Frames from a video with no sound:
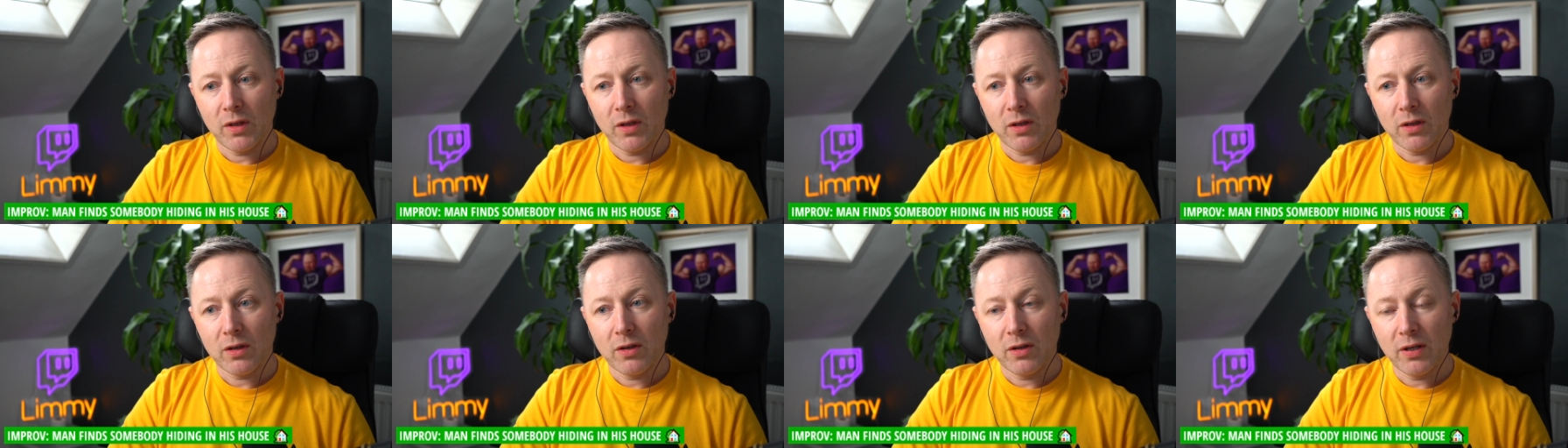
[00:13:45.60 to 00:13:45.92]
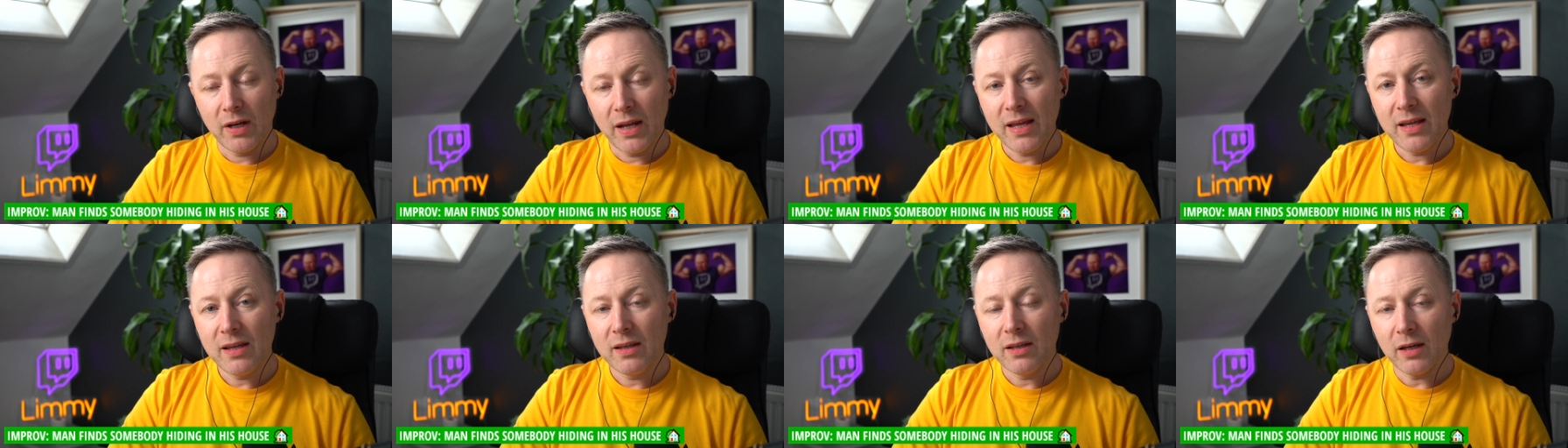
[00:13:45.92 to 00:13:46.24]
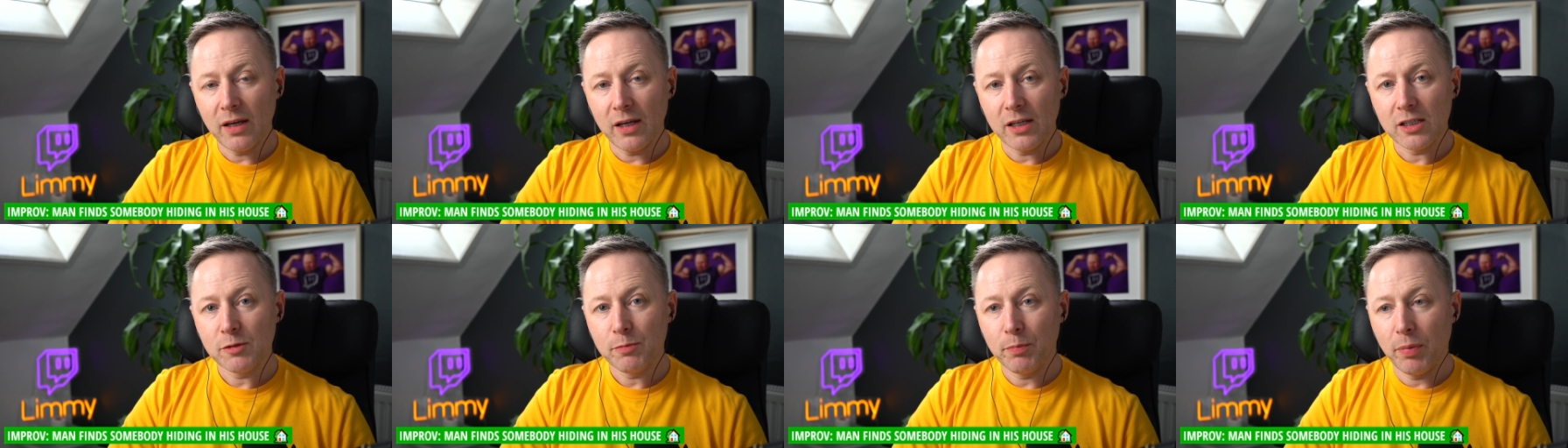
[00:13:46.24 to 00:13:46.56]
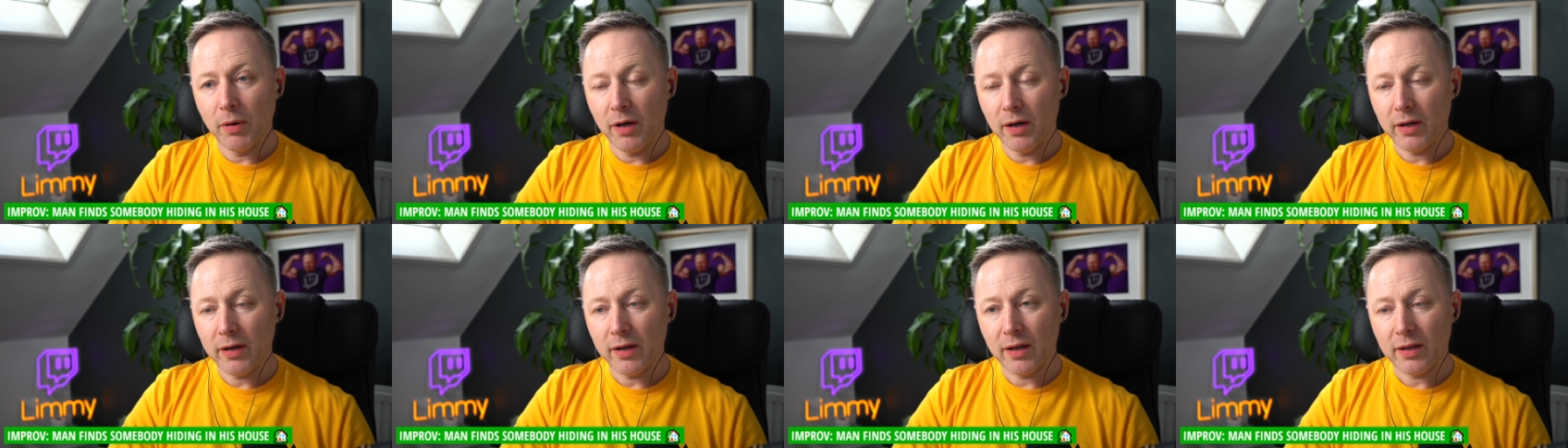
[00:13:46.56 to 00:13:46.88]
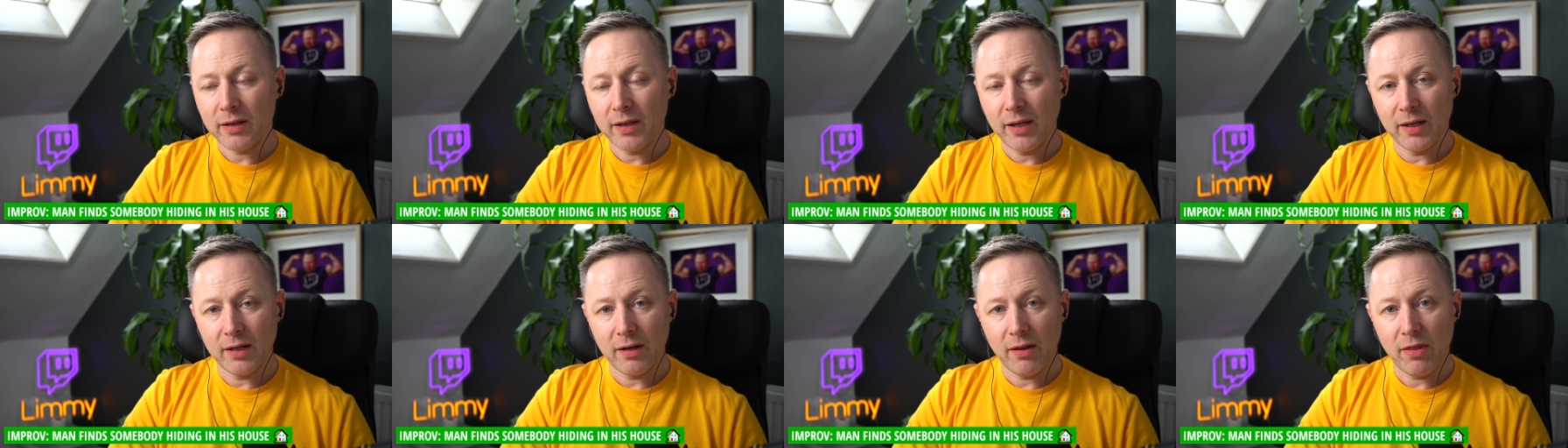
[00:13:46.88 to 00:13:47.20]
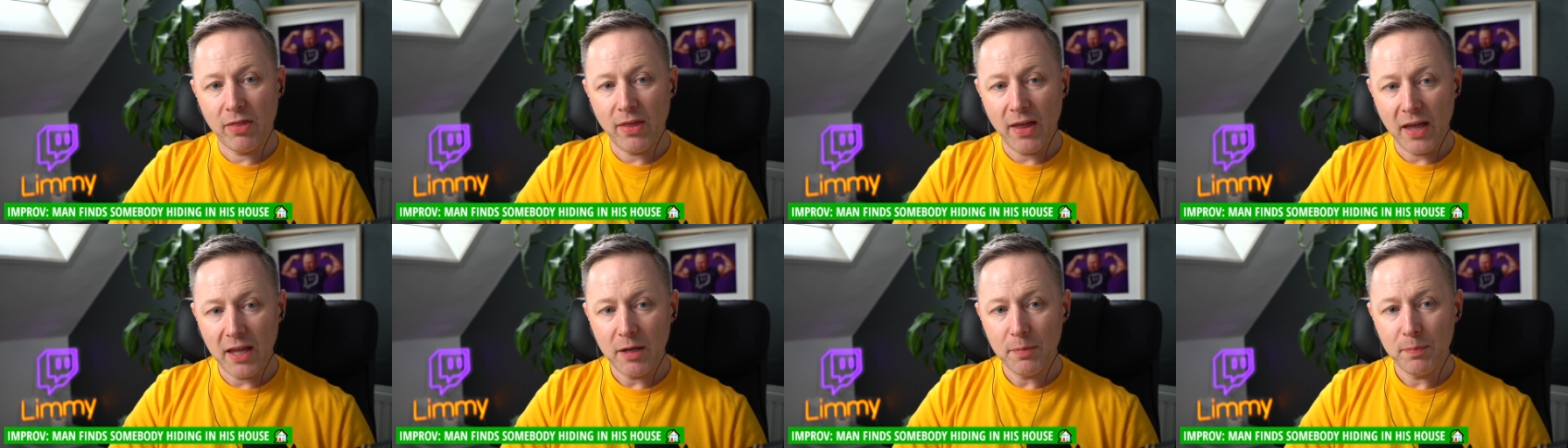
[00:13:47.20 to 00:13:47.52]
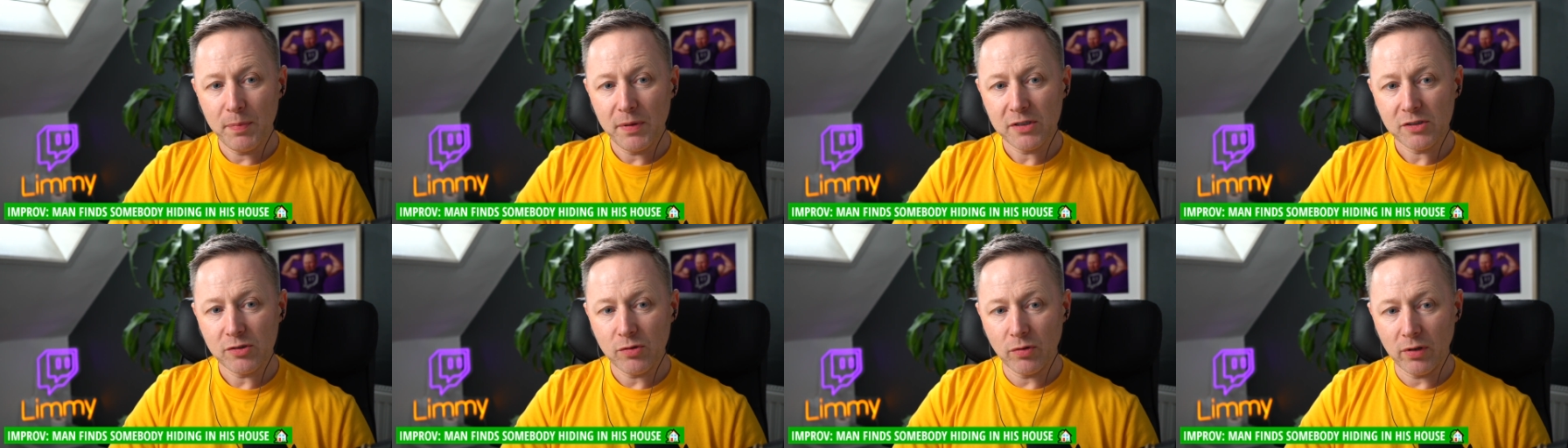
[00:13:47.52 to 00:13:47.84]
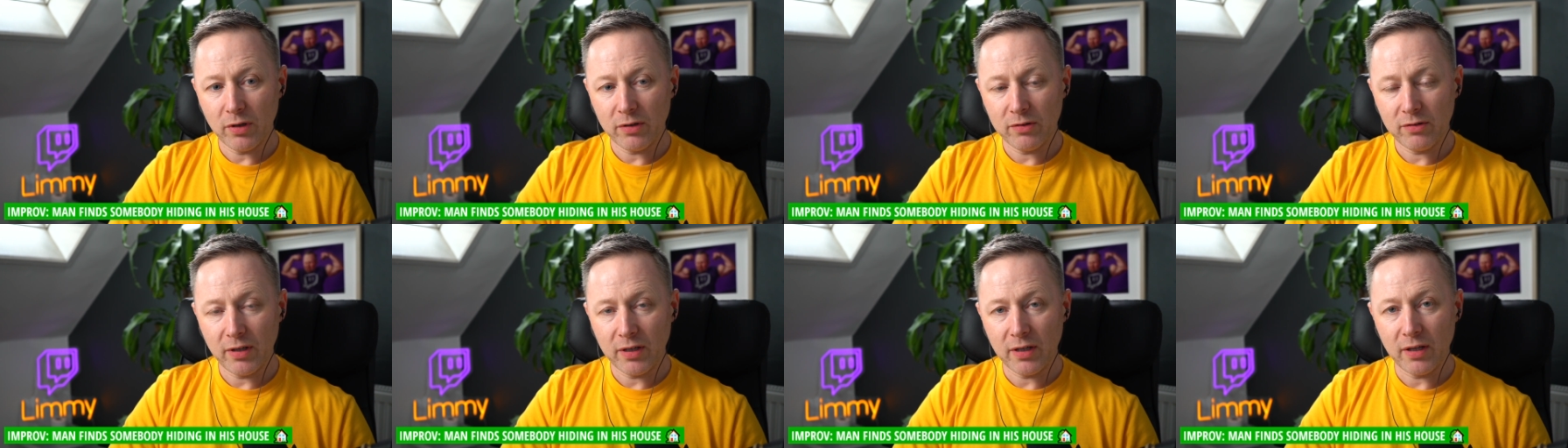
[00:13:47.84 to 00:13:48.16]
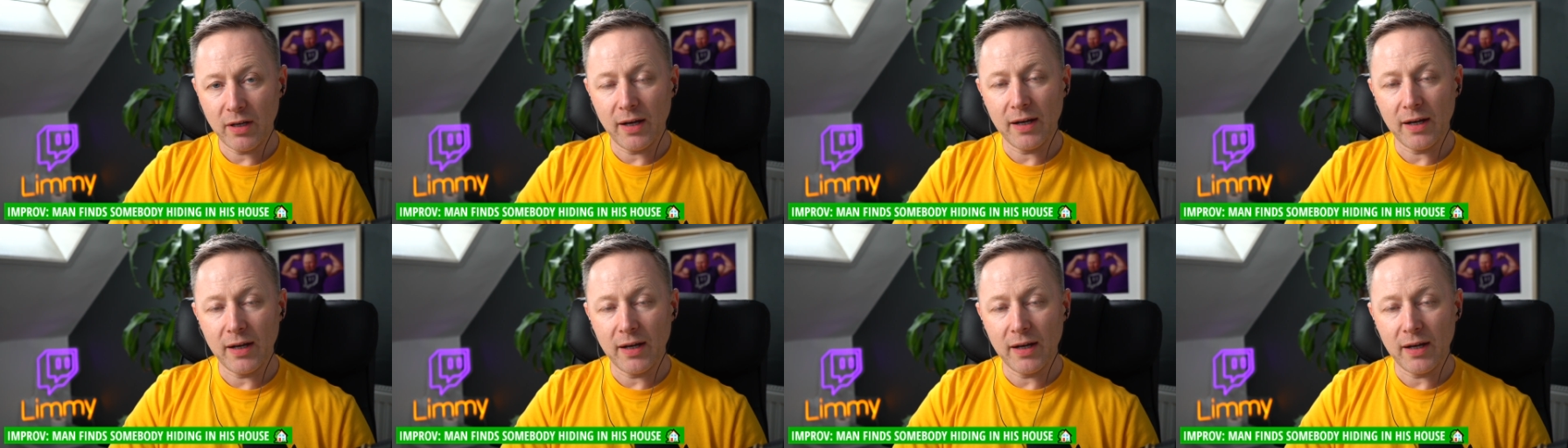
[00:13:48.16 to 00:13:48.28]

Craig, as part of a kind of therapy sort of thing,